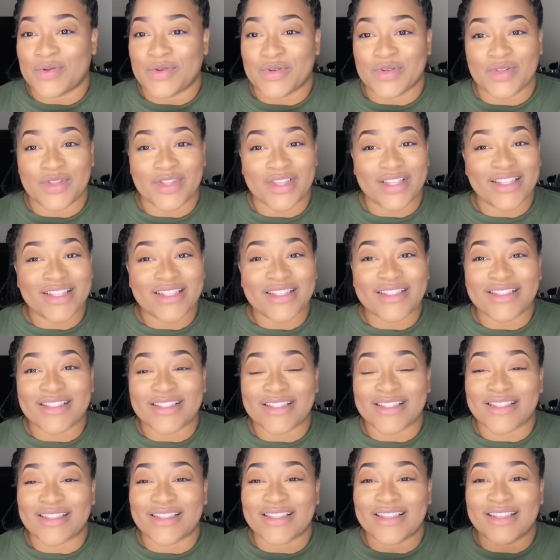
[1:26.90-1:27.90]
this
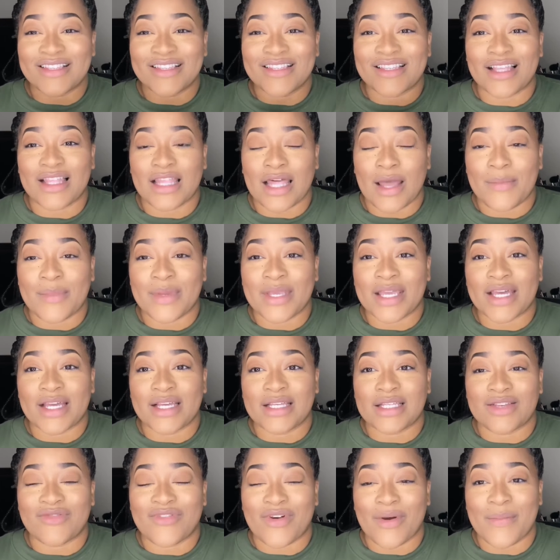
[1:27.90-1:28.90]
is a lot,
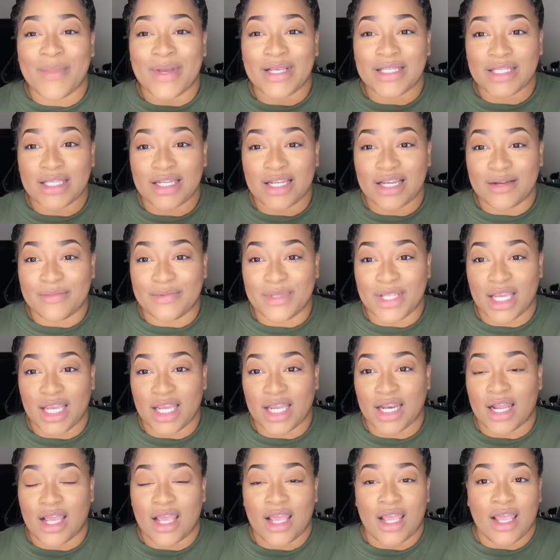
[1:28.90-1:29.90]
because if I mess it up,
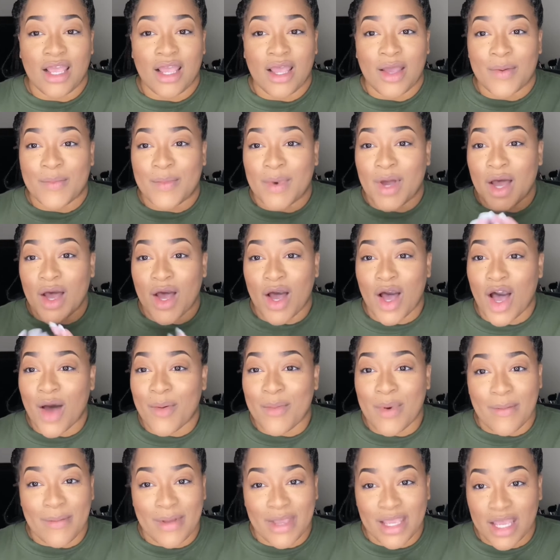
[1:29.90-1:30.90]
then all
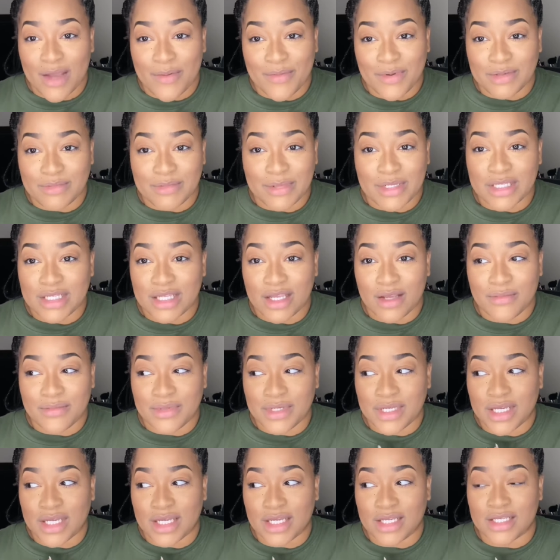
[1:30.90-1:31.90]
my makeup is messed up
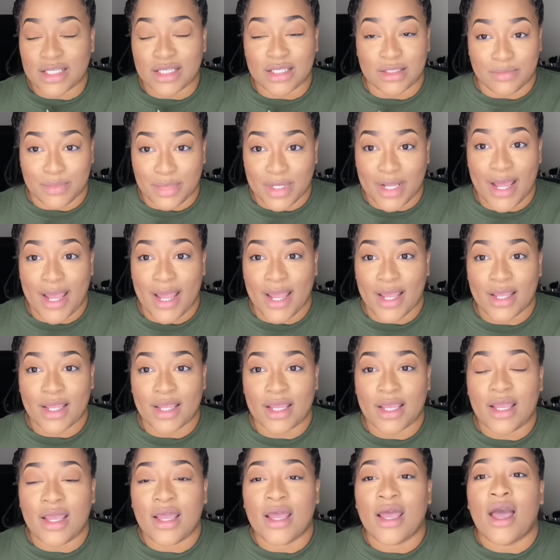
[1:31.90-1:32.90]
because it's black.
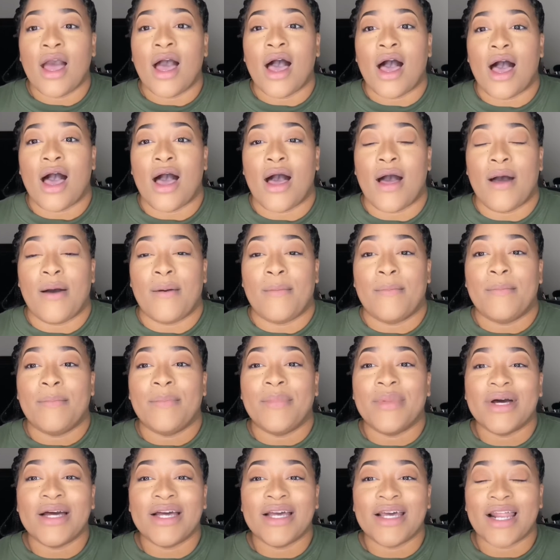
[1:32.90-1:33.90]

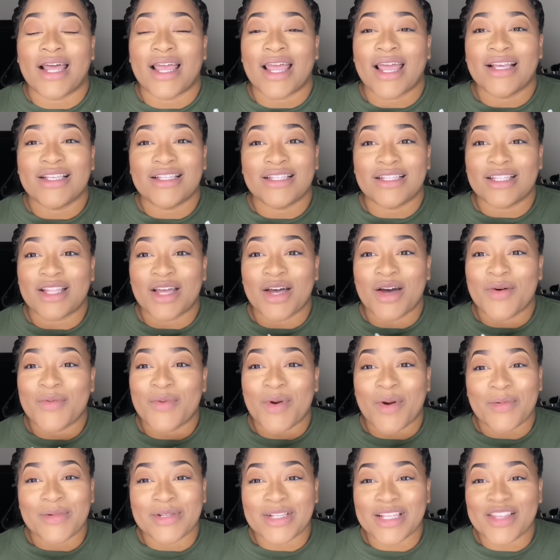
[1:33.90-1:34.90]
But I guess it's the whole
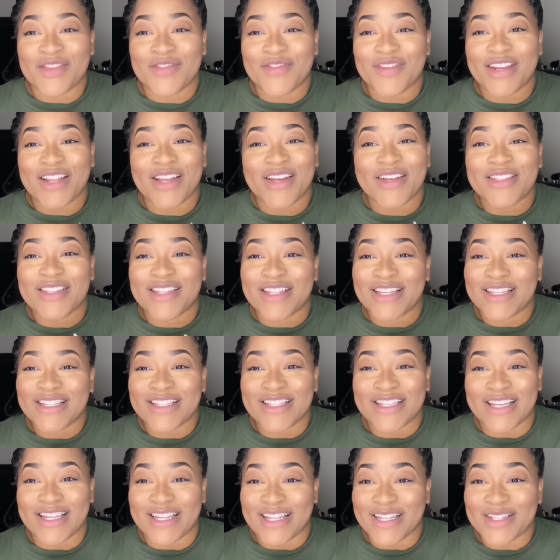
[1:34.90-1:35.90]
purpose of the video, so let's
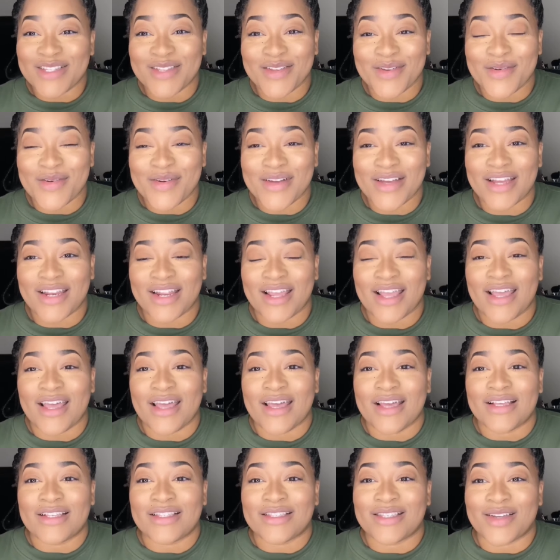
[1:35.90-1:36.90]
get into it.
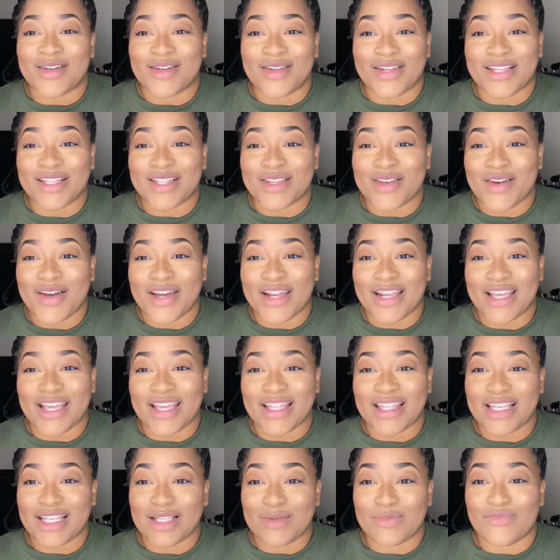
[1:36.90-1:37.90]
So let's go ahead and get
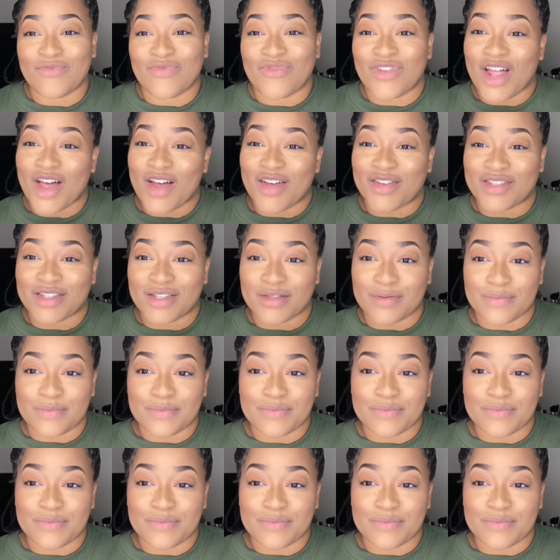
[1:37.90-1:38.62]
this floss.